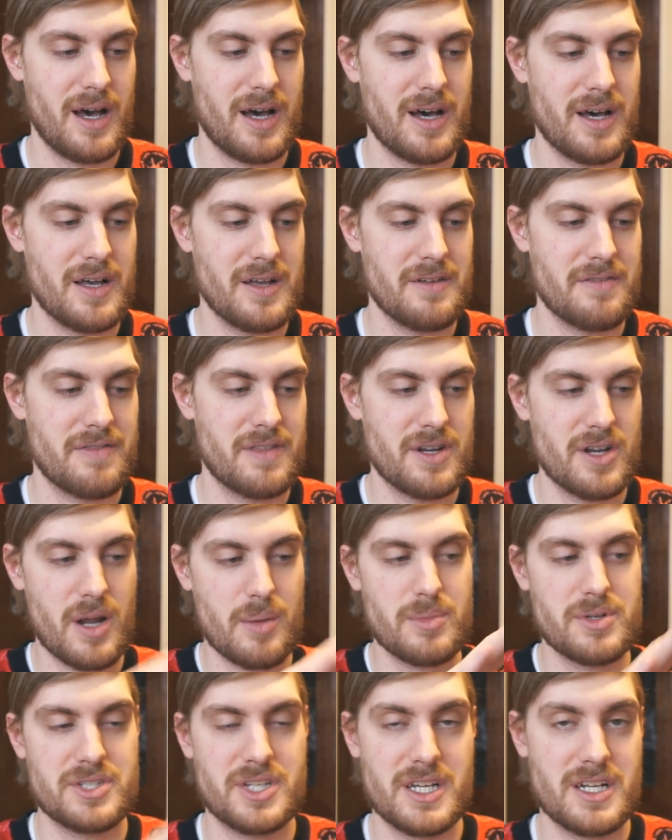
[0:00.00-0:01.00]
uh, if the
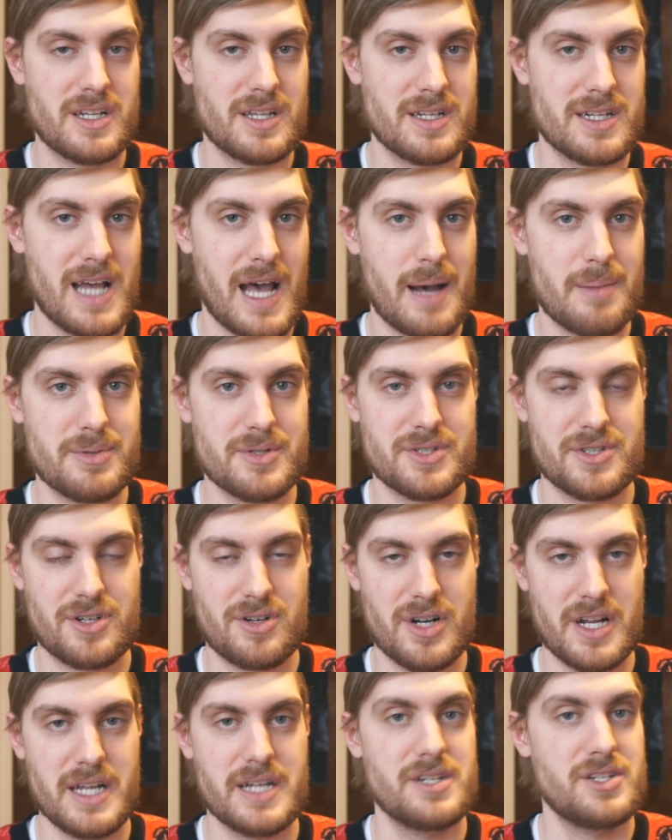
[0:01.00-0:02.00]
numbers get to the top of the
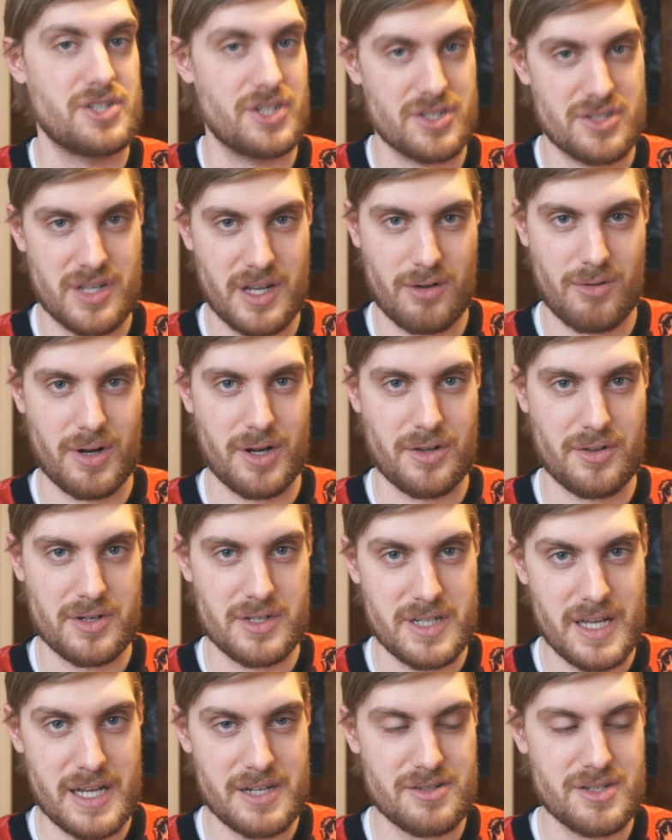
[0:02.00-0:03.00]
screen, just like regular
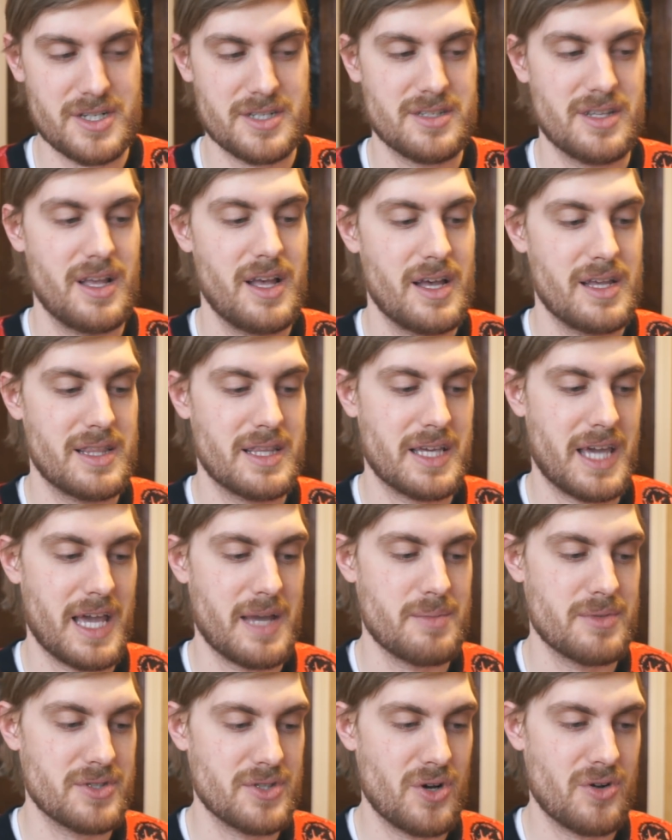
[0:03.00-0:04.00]
Tetris, the
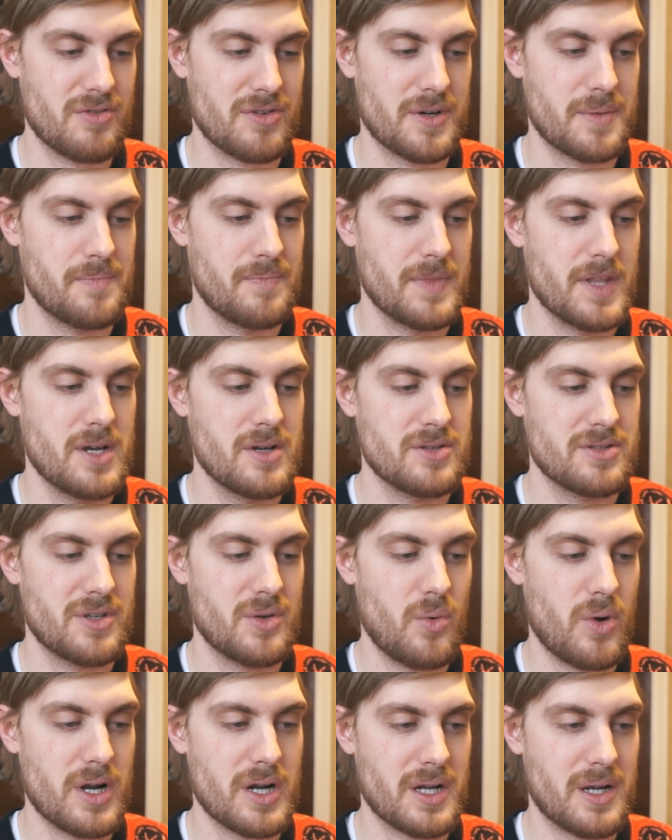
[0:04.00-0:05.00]
game is over. So
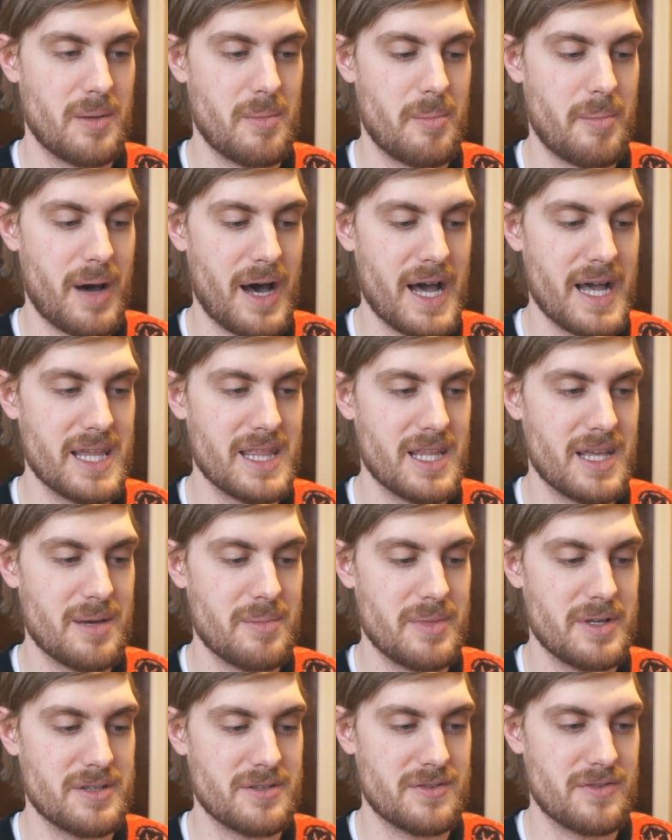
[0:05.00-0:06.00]
you want to combine
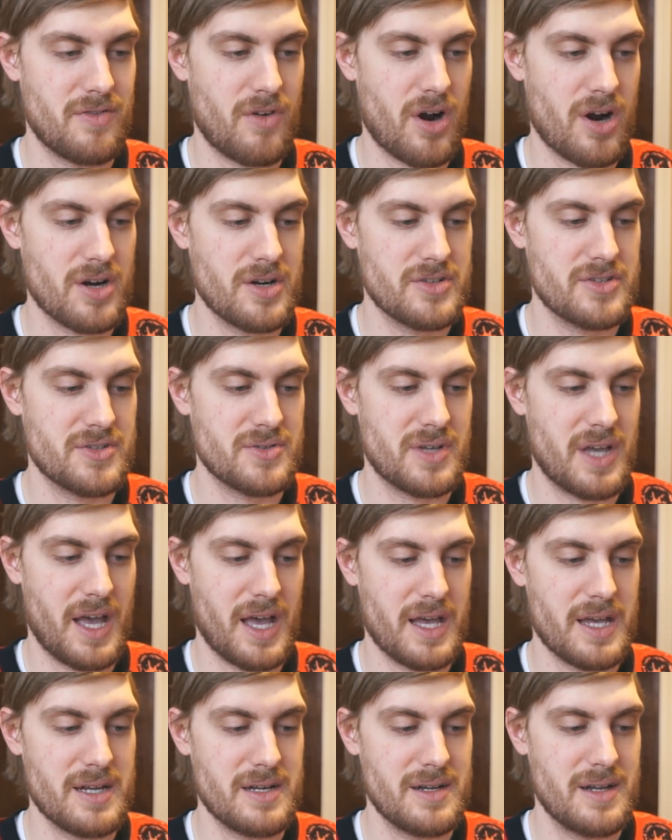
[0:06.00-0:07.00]
them as far as you
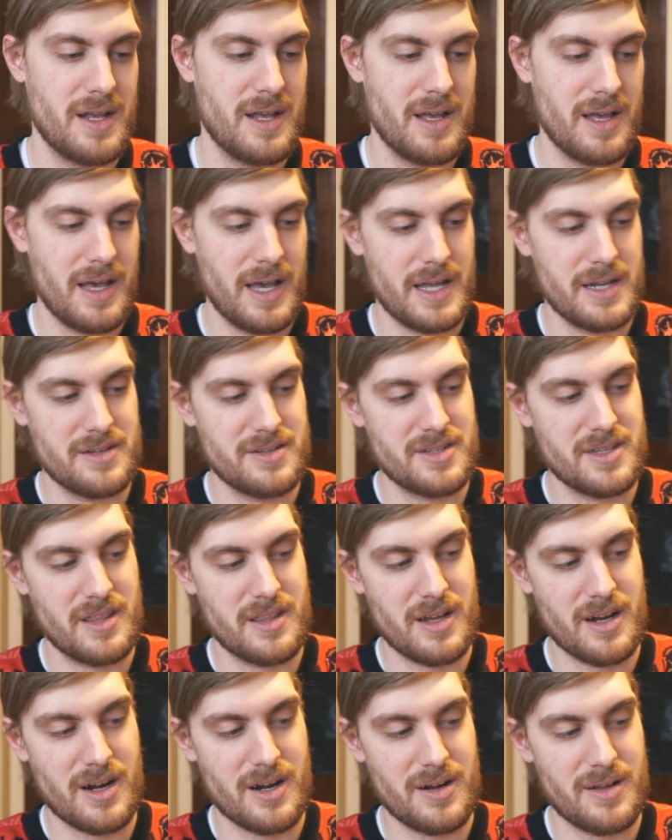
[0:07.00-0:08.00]
can. And see
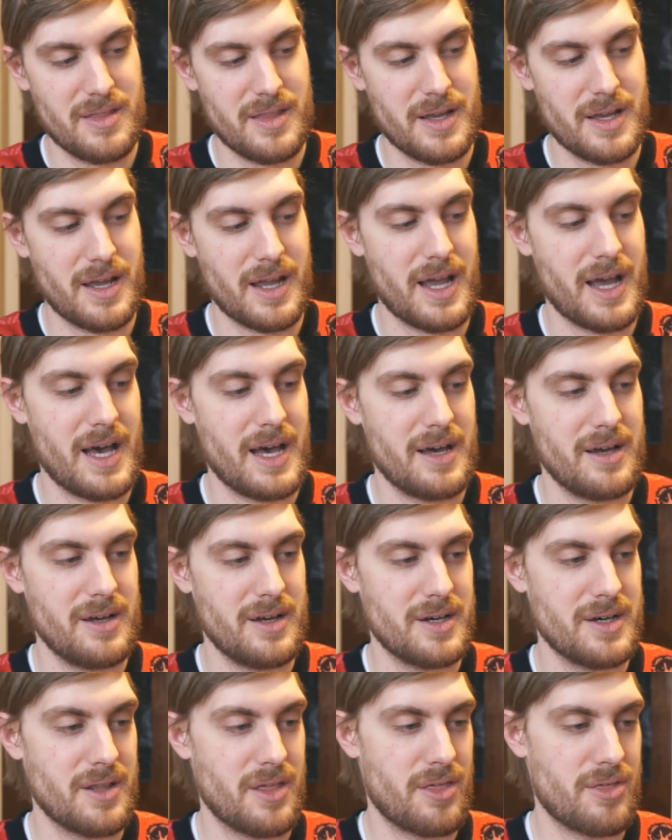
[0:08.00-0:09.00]
there, they got
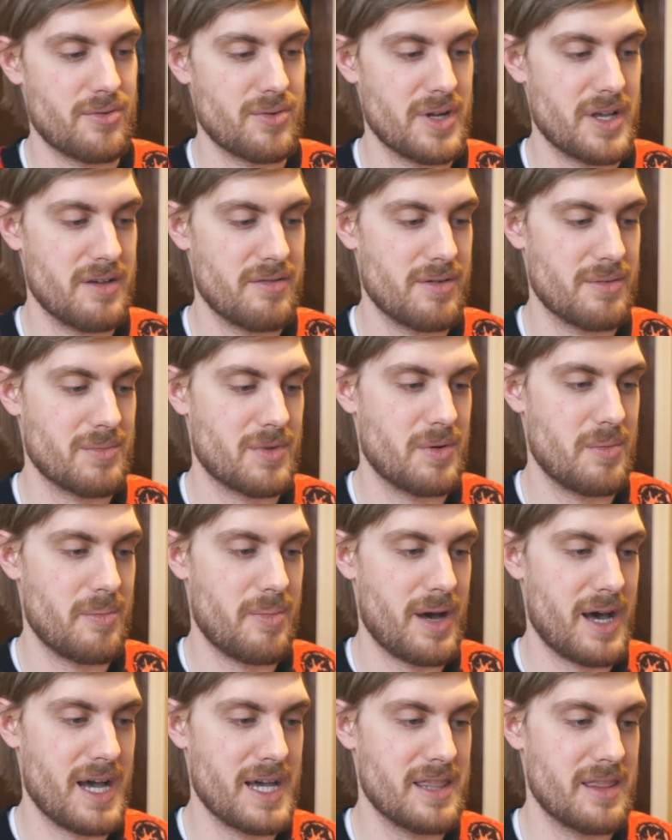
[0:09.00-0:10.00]
uh, three of them
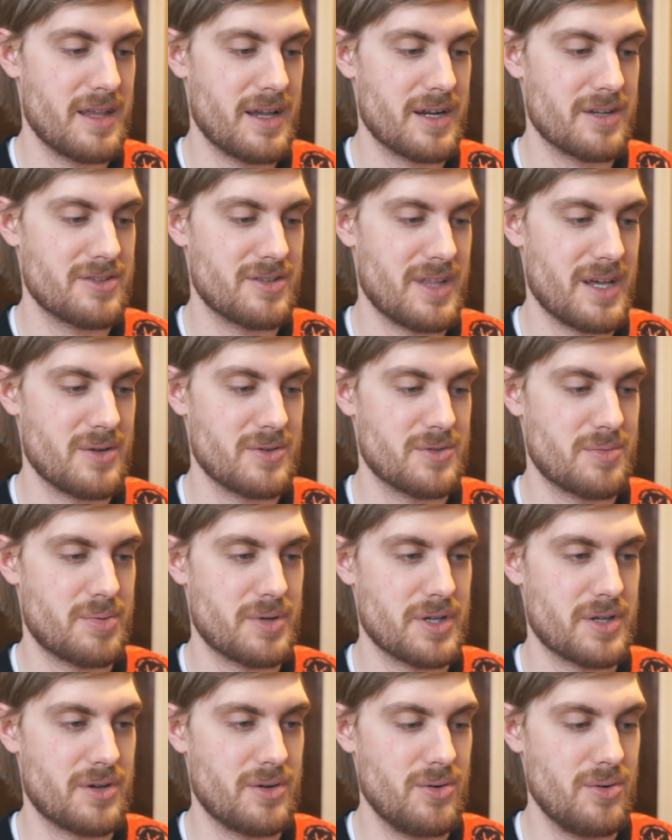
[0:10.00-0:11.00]
combined there, so that was
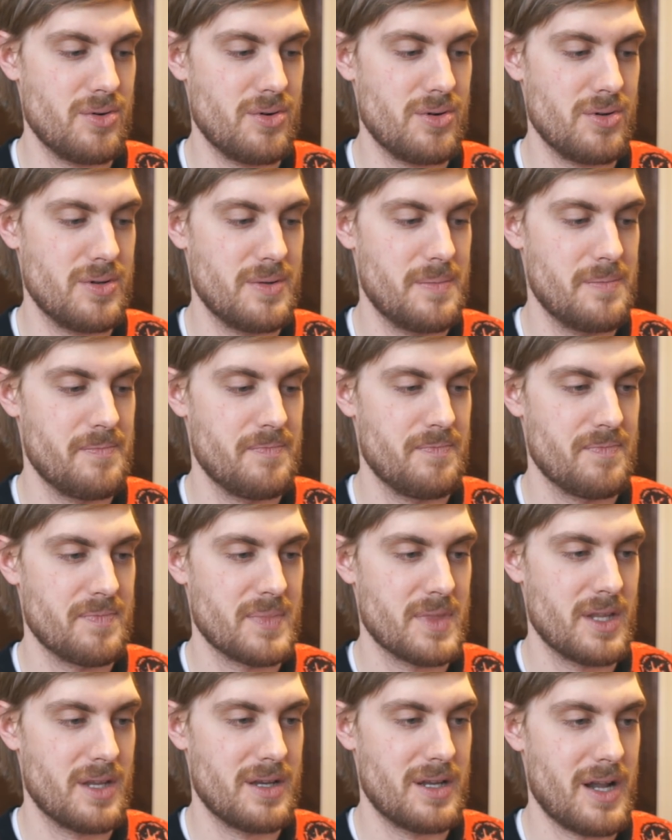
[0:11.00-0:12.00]
pretty cool.
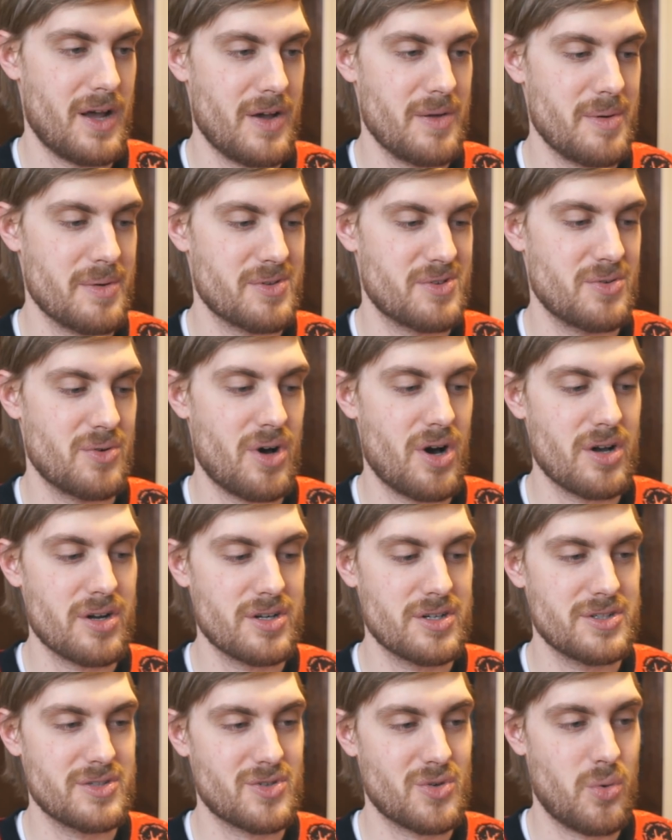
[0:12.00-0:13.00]
Now I'm up to
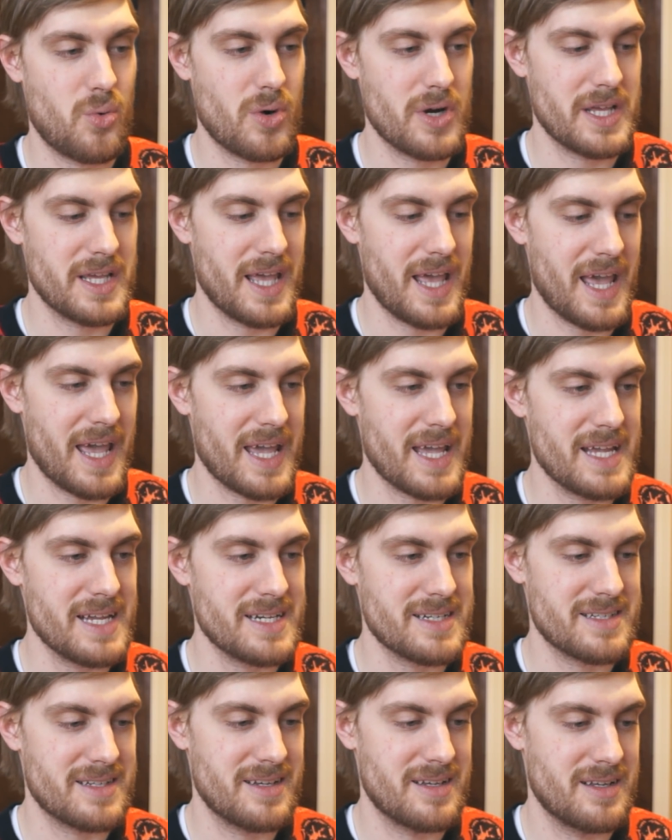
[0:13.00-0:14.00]

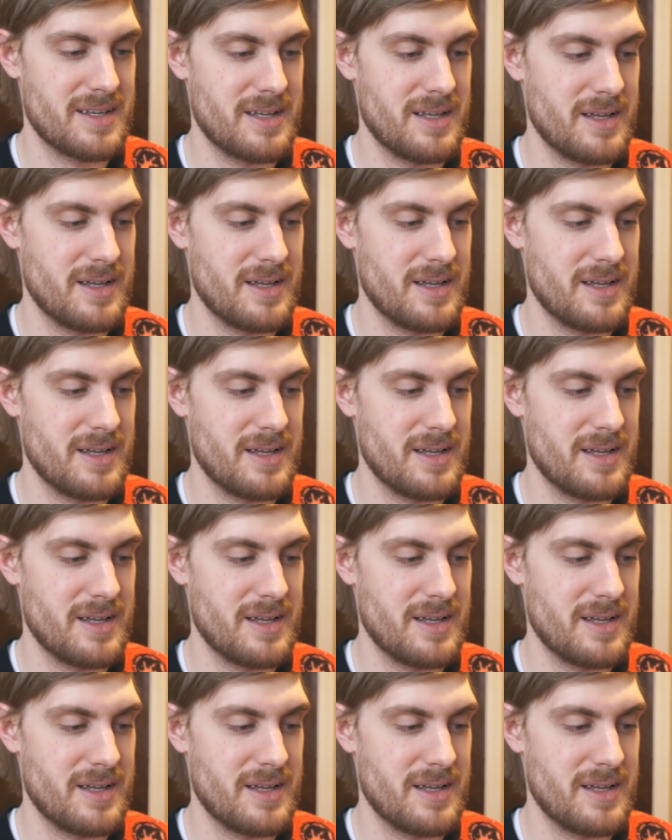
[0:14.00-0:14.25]
128.